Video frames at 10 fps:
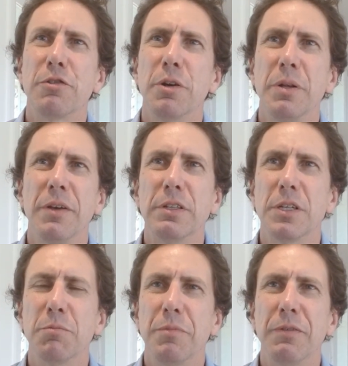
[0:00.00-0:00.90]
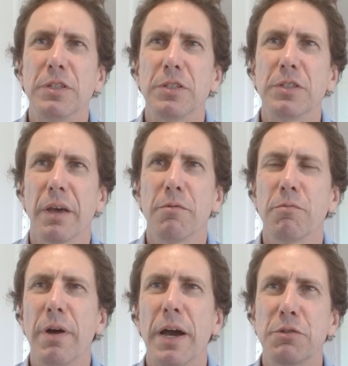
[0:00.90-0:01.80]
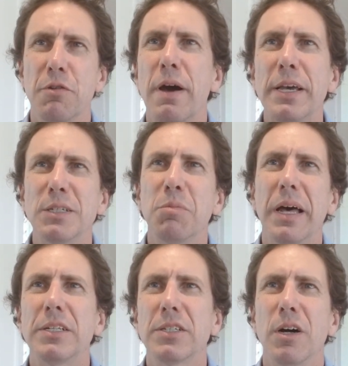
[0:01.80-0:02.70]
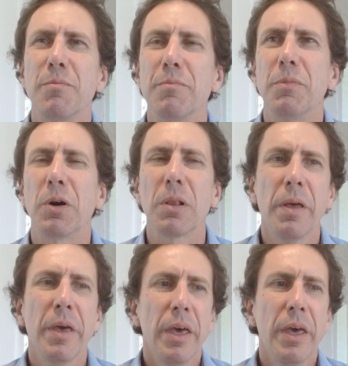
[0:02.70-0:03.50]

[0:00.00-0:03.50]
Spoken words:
if it's sort of like a razor and razor blade type model.